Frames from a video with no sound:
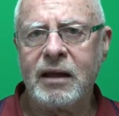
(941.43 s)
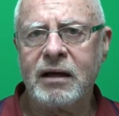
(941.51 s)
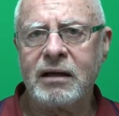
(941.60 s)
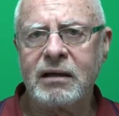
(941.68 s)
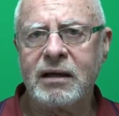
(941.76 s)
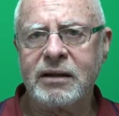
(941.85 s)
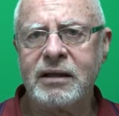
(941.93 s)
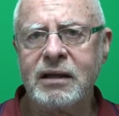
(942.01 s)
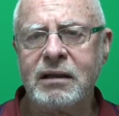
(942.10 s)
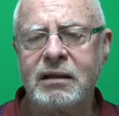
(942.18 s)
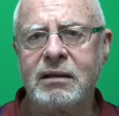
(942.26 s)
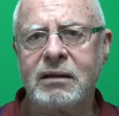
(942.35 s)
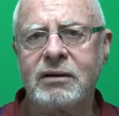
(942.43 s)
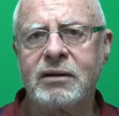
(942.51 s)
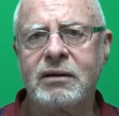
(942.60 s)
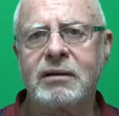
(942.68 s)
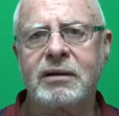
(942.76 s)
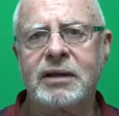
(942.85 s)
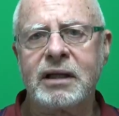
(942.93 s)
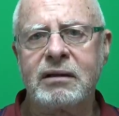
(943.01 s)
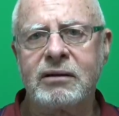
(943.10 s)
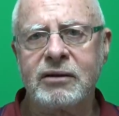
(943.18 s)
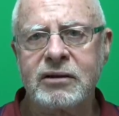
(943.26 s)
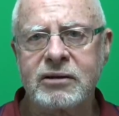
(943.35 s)
I think
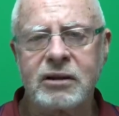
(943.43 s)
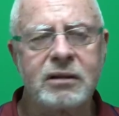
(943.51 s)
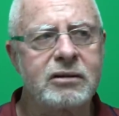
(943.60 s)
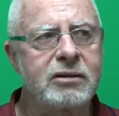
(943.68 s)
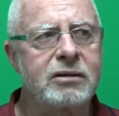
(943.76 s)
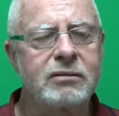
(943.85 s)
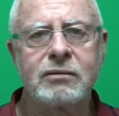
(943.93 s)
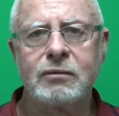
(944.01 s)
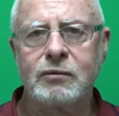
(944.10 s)
that the results